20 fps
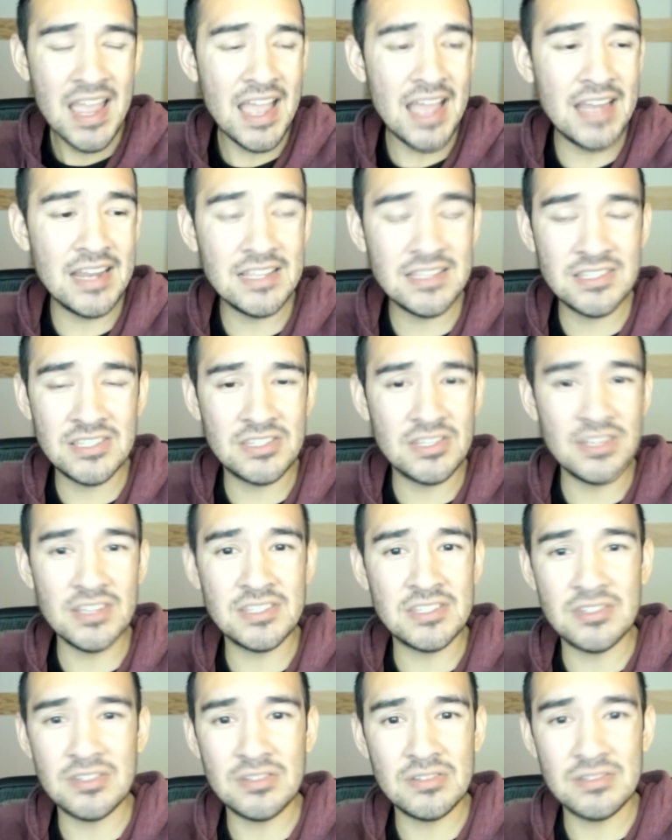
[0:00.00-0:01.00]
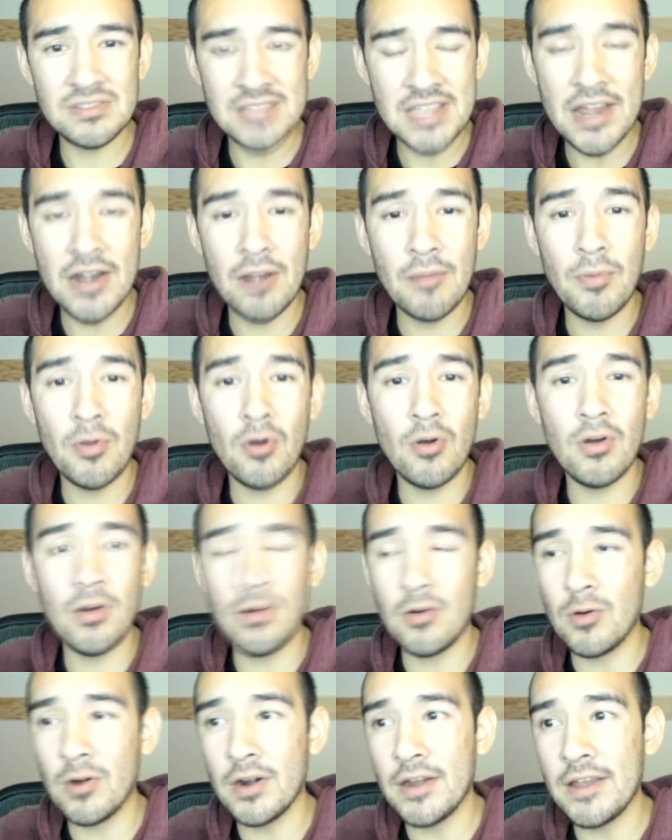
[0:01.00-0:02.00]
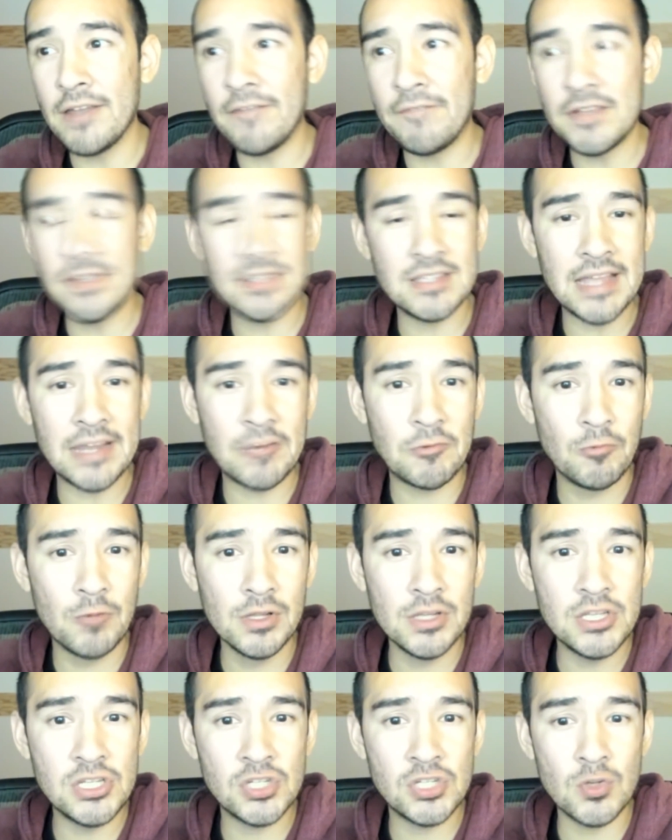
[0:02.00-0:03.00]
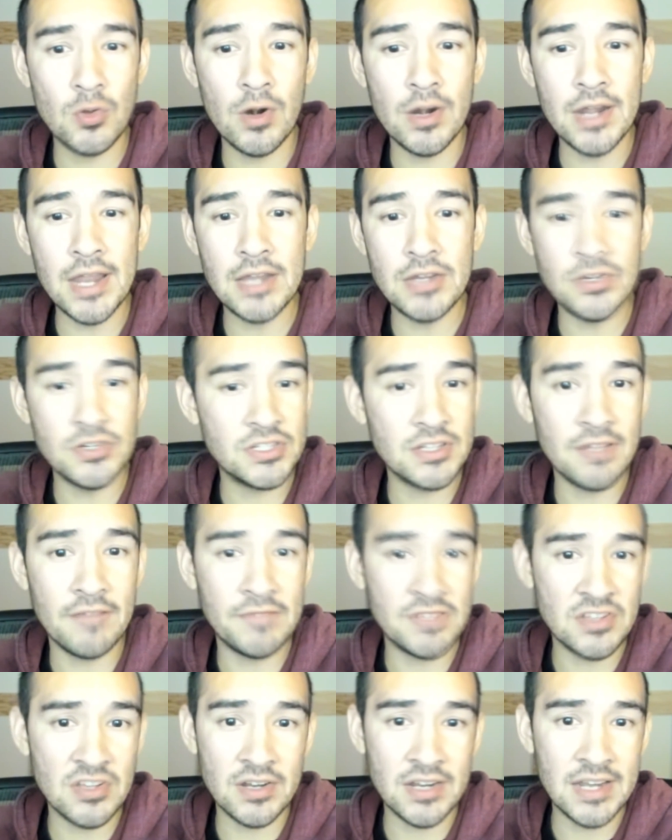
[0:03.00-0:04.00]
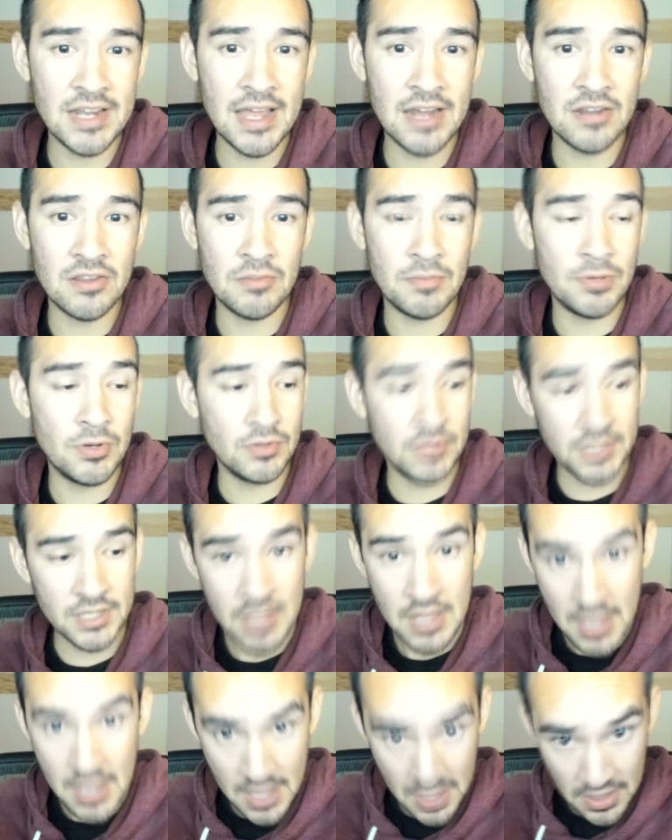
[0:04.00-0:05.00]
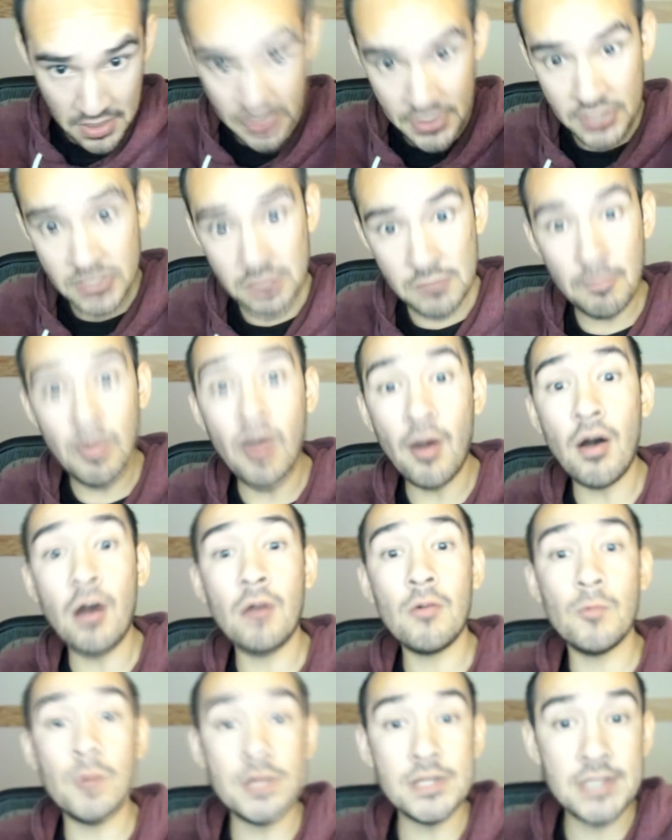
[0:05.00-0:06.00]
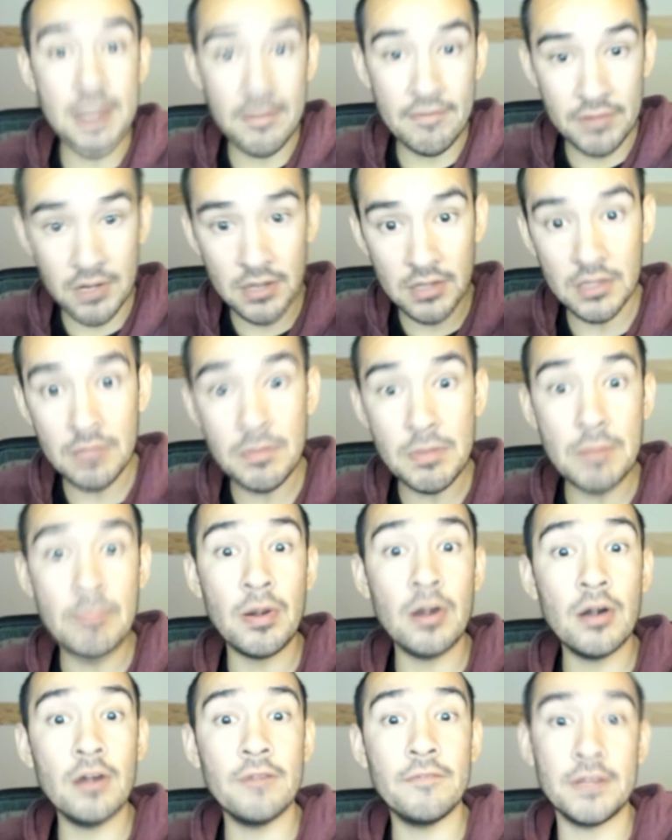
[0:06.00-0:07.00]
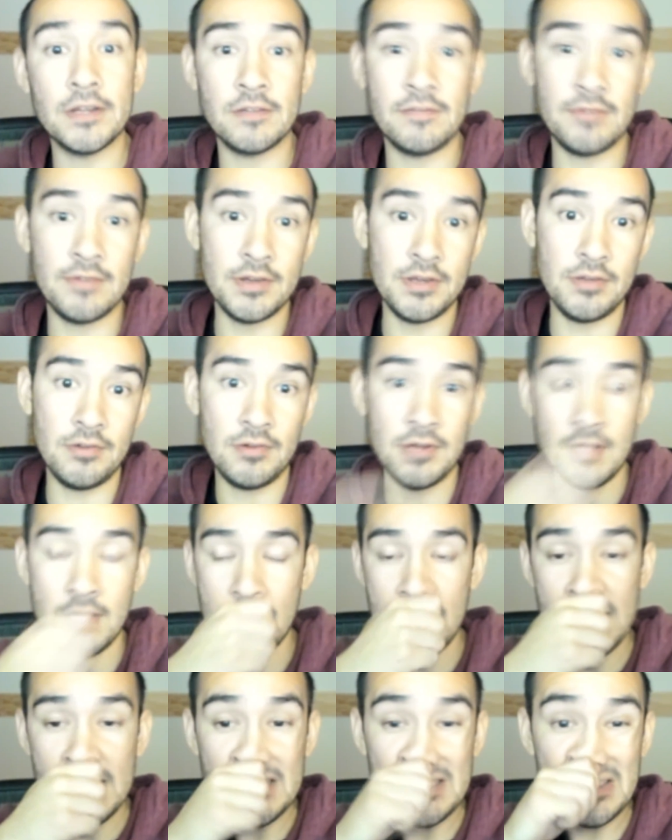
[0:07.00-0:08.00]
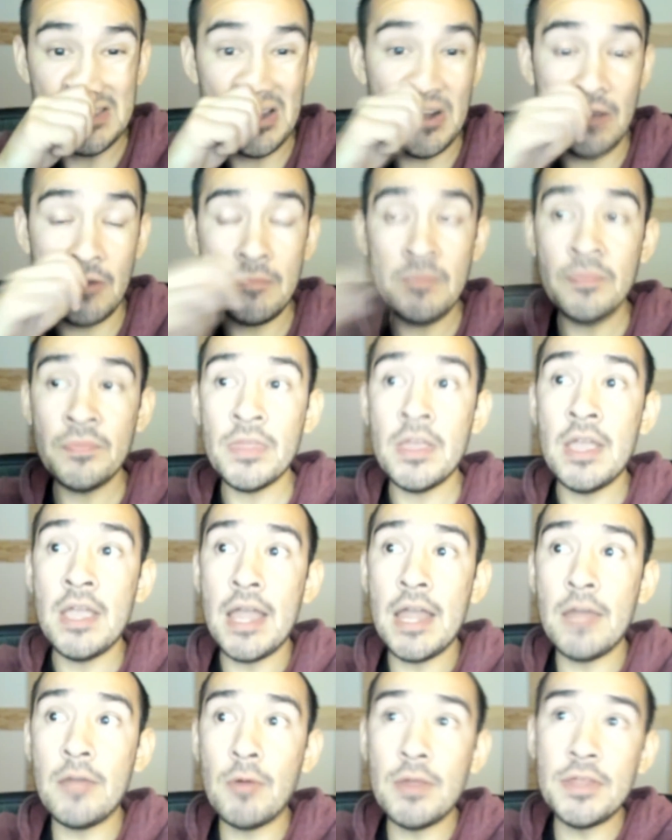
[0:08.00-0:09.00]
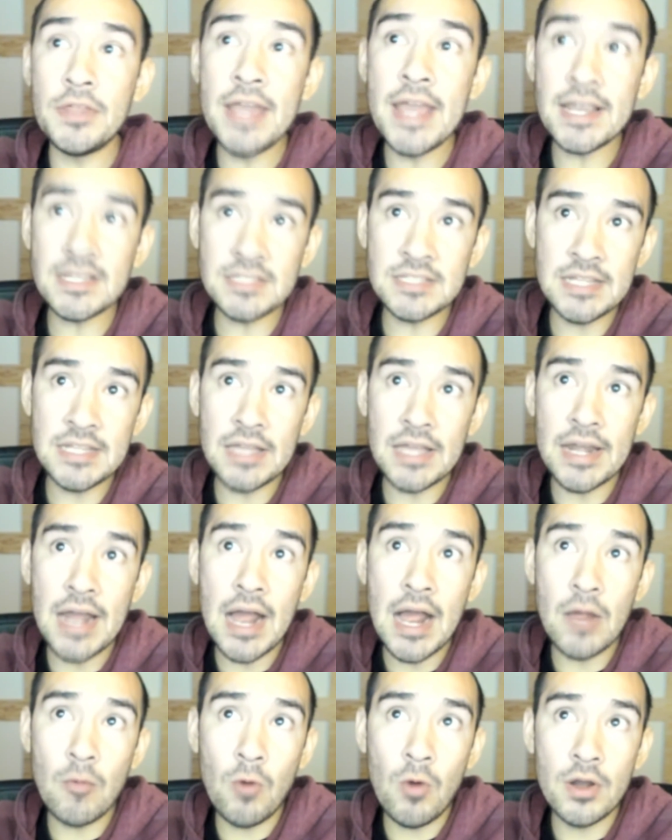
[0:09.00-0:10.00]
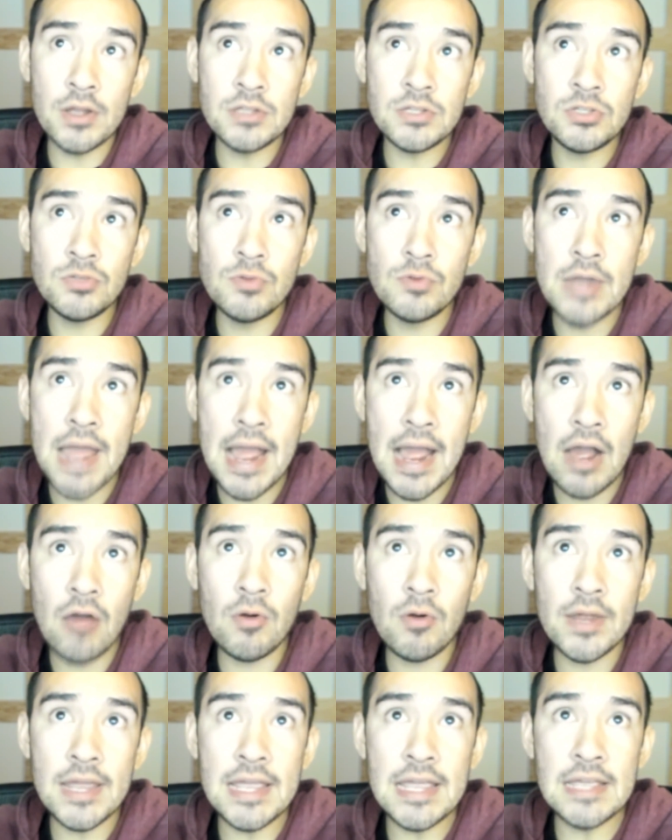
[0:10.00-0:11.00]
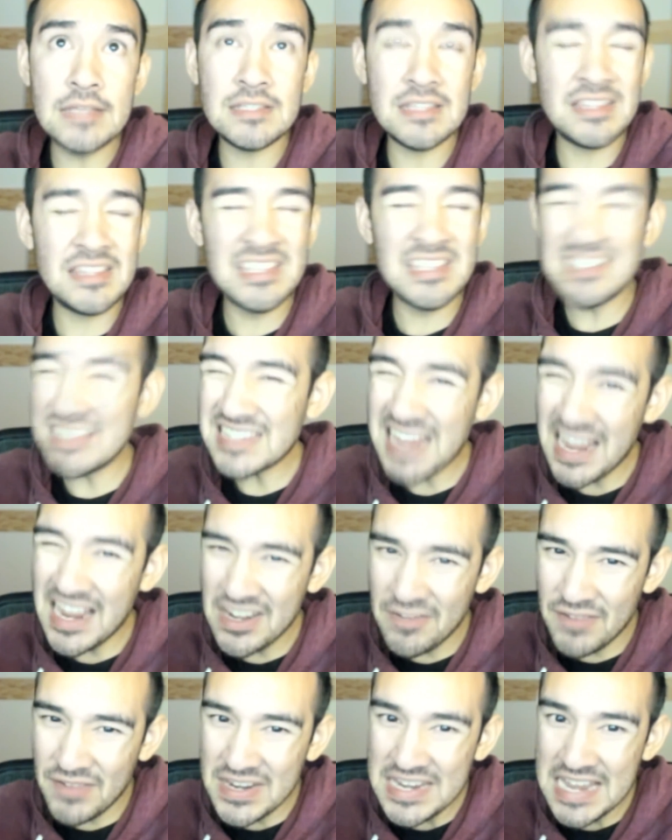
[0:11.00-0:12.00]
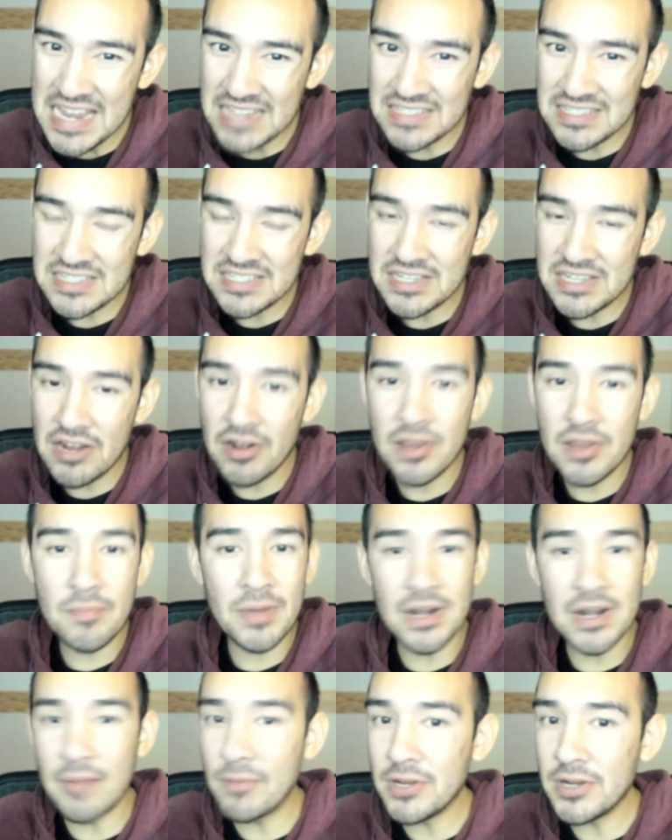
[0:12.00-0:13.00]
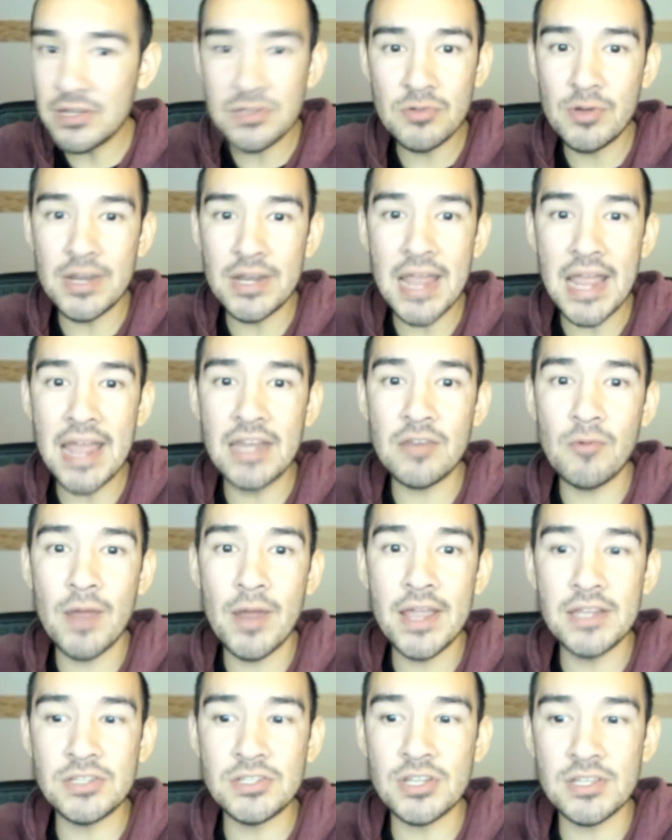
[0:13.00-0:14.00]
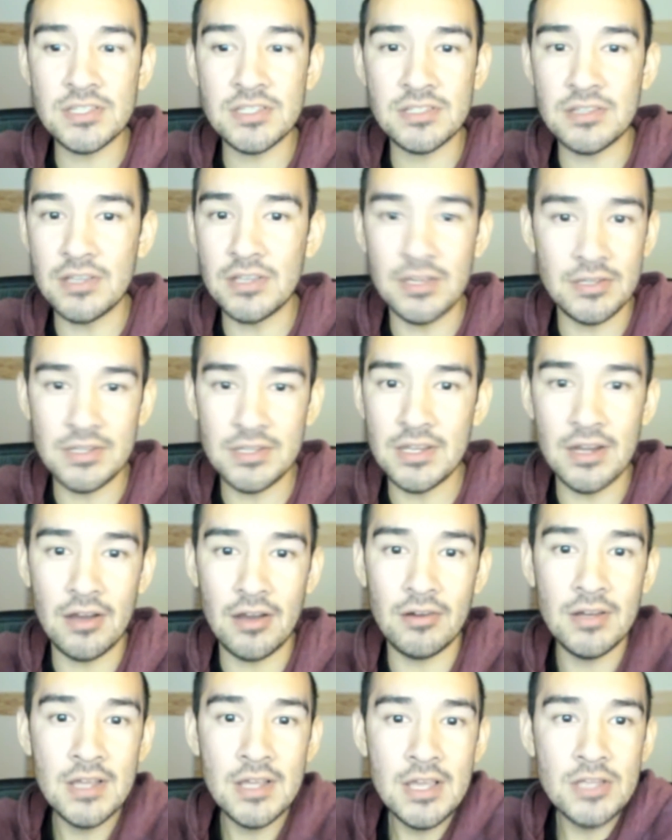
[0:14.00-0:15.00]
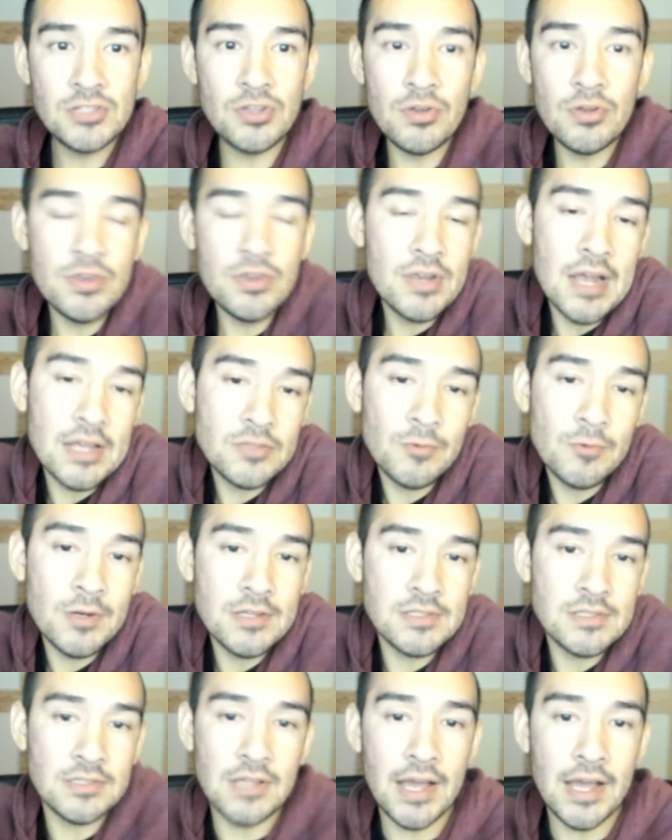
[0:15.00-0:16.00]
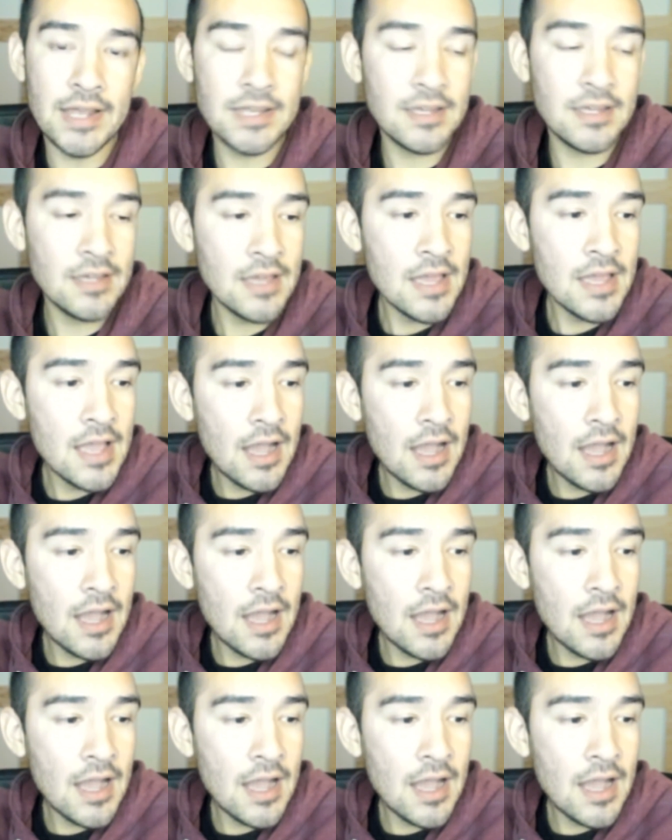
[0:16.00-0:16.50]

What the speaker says: And it's just terrible, or if it's like really short and your stuff is hooking out of the building, this ball would definitely be perfect for you. So anyway, the next thing that I want to do now is, this is kind of unnecessary, but I'm going to do it anyway just to, you know, show you guys what it's like.